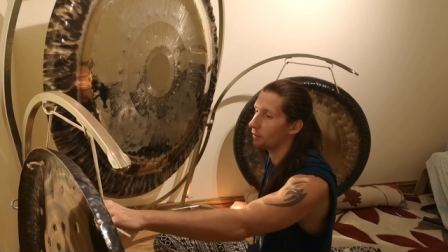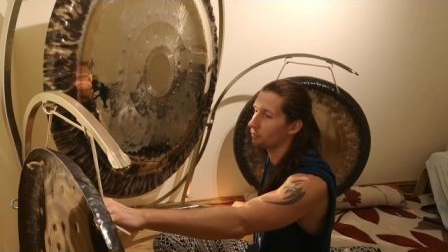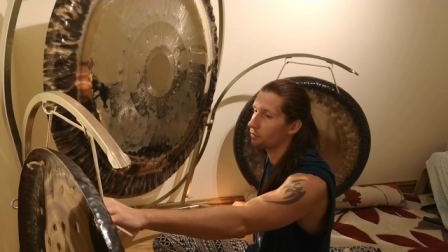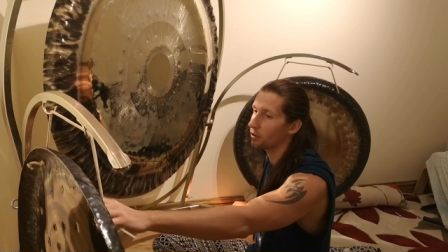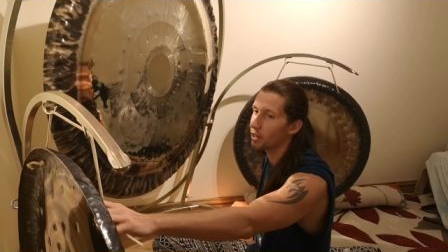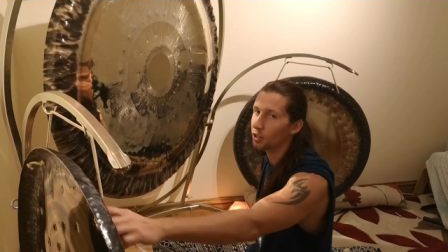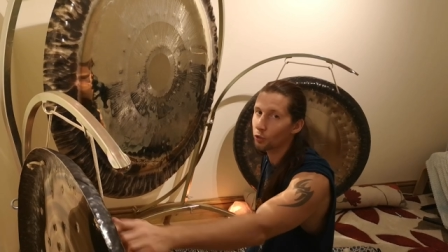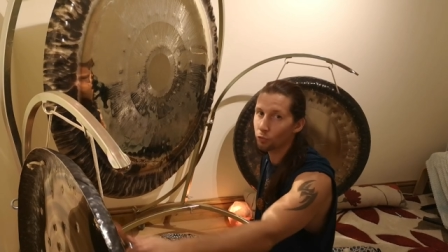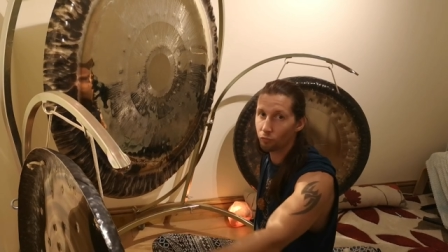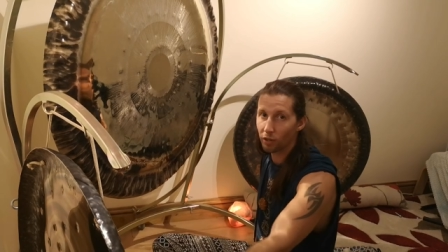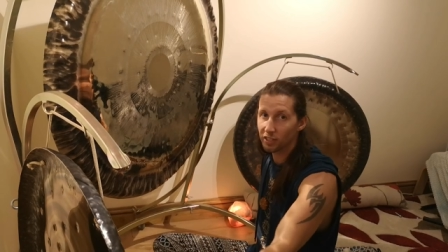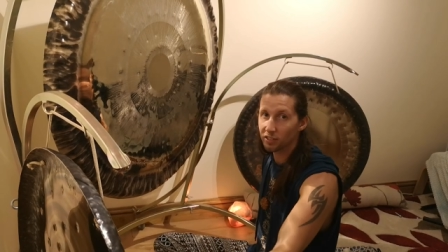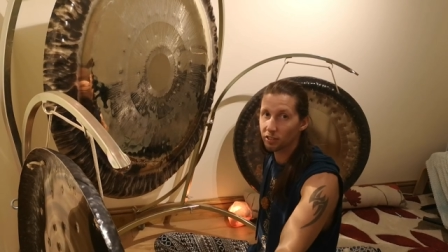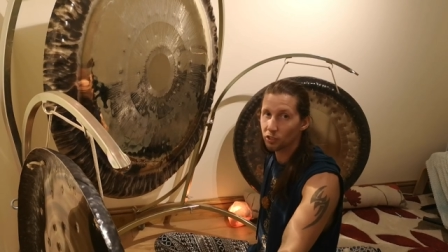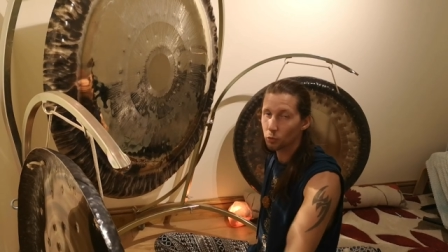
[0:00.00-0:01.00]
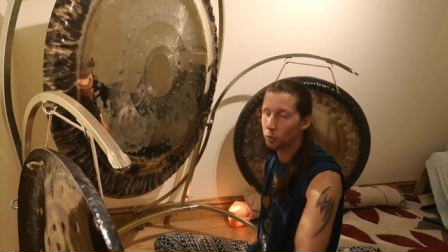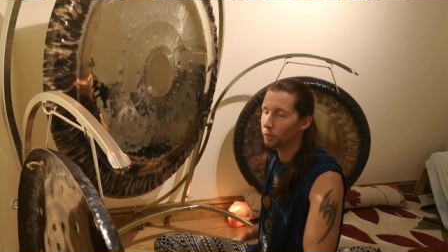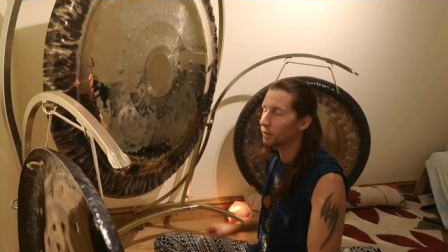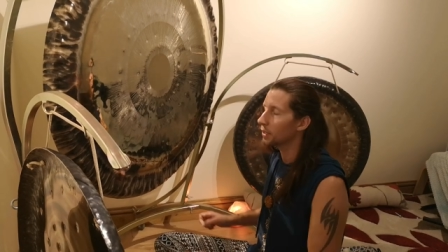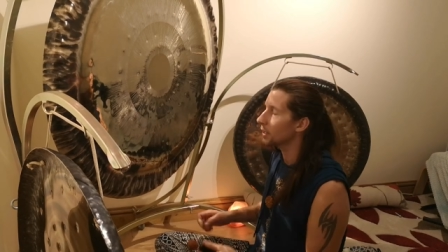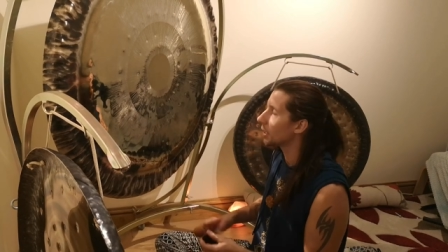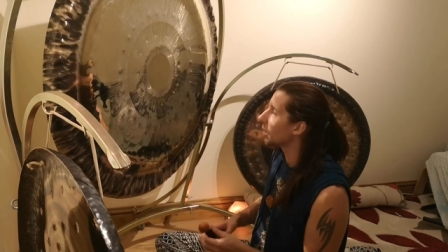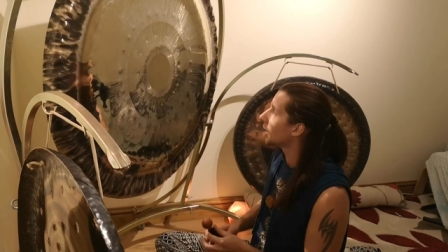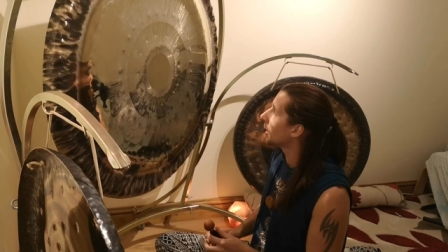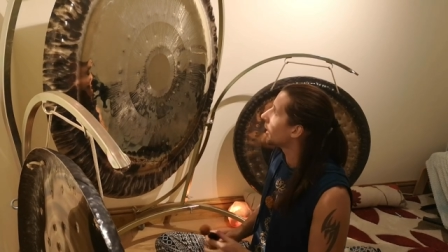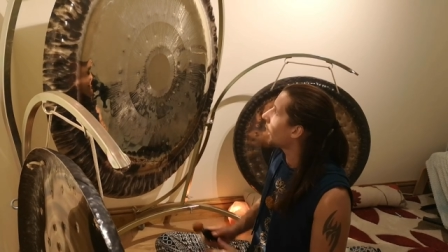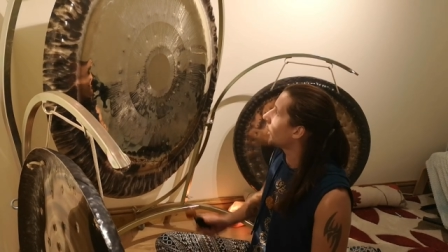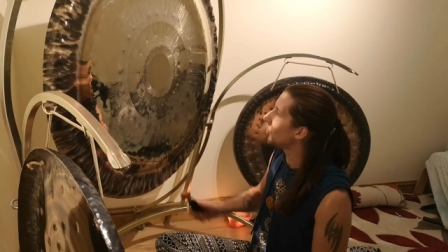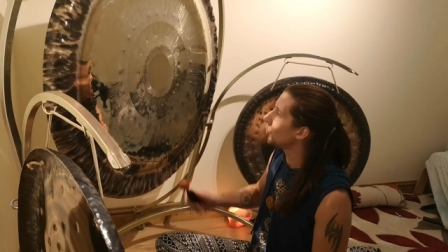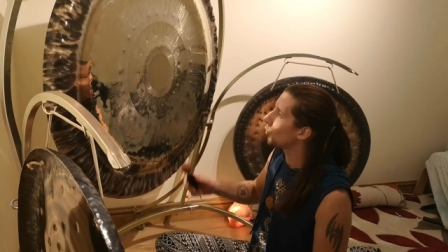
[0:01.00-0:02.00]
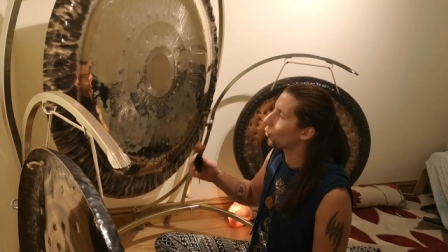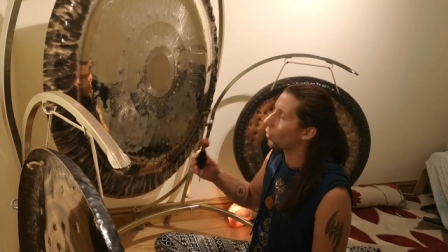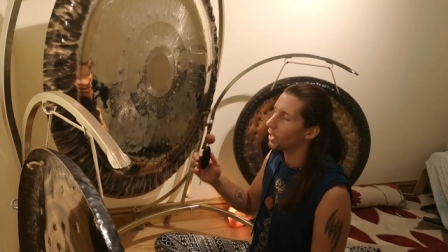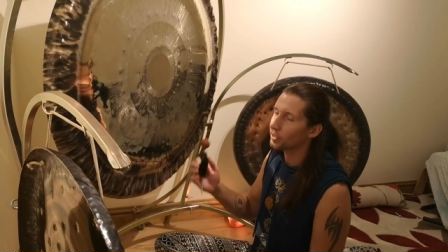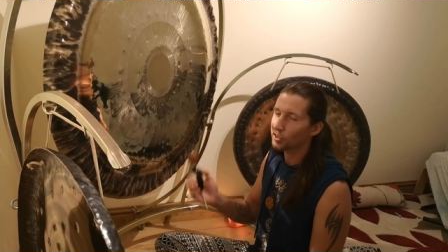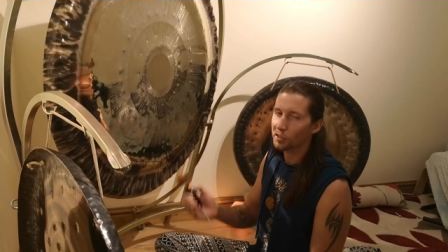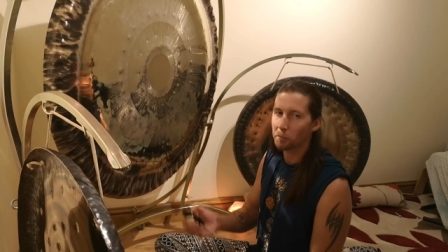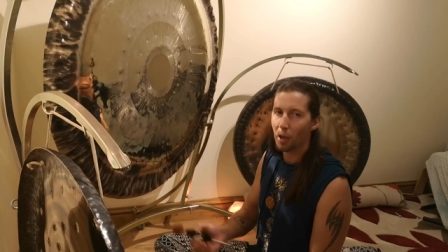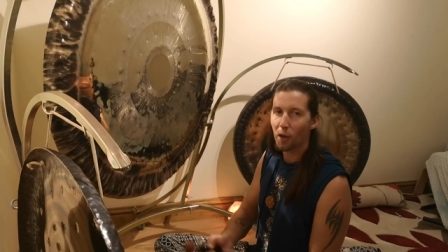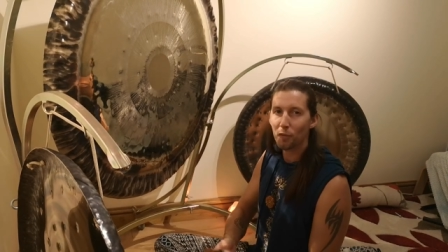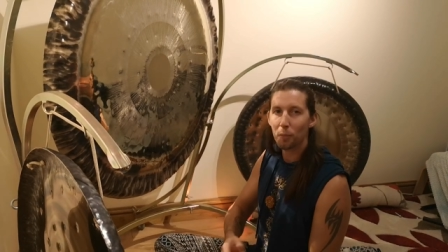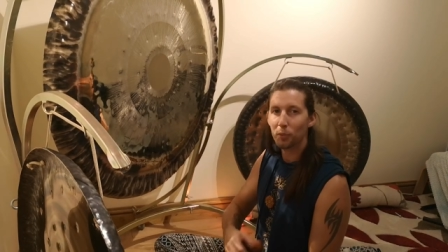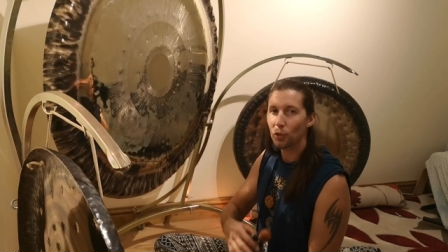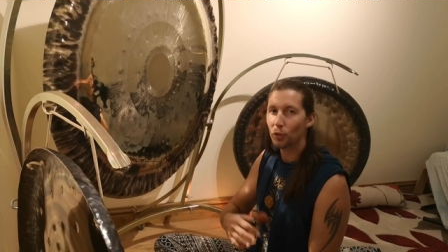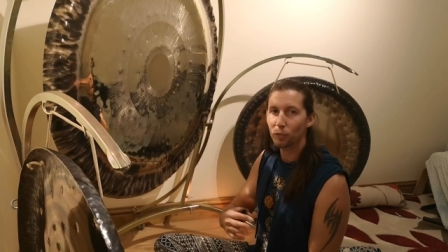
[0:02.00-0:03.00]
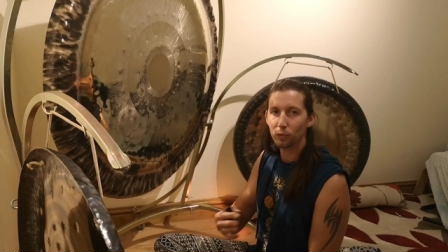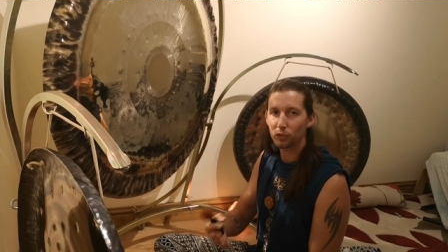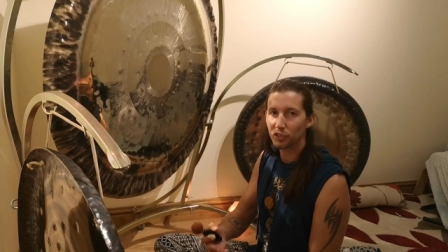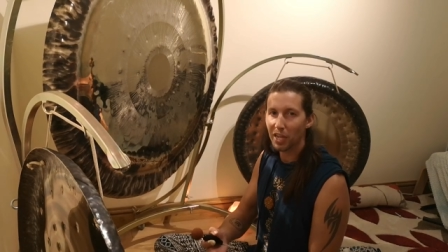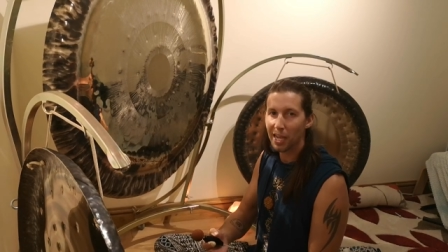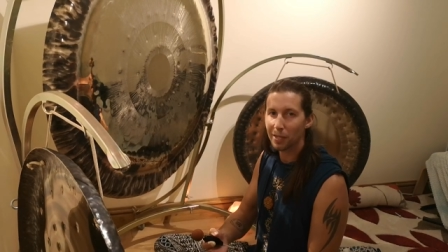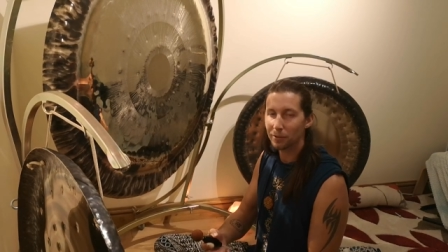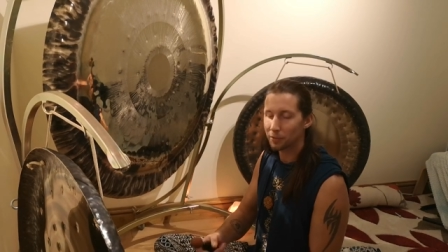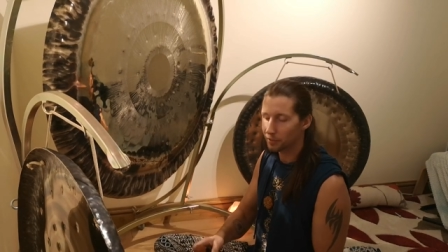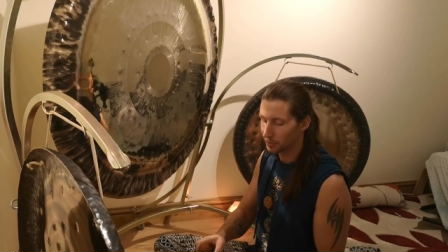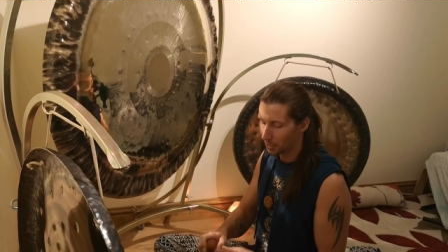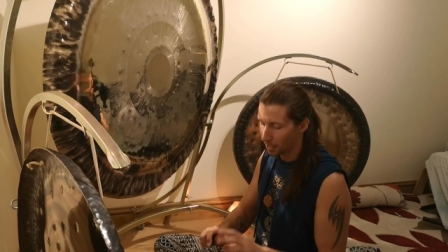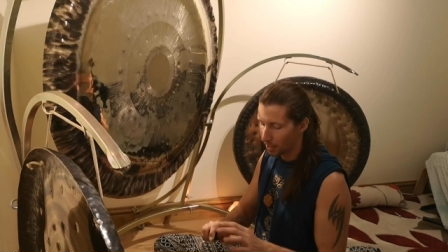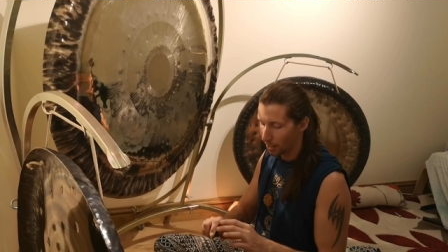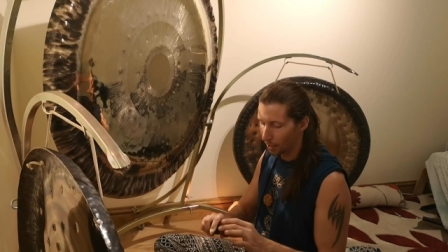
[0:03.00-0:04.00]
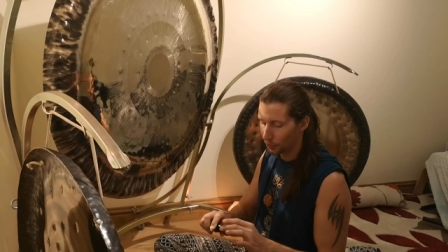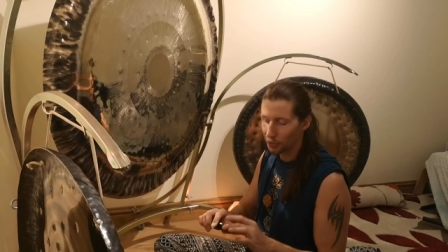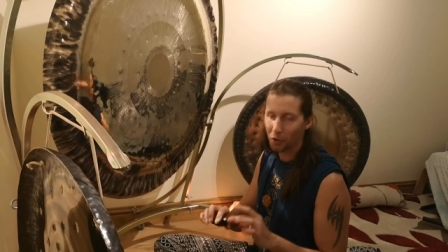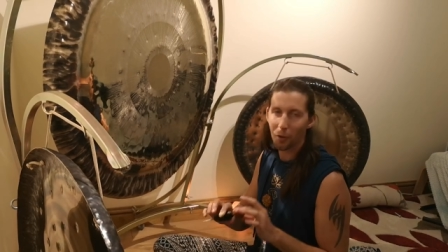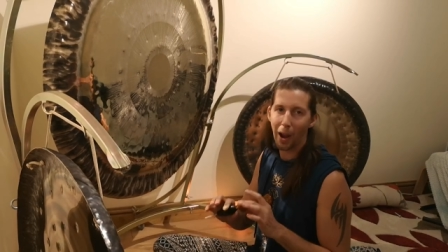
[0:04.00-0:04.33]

a very good resonance with it, and you create some other beautiful sounds. I don't know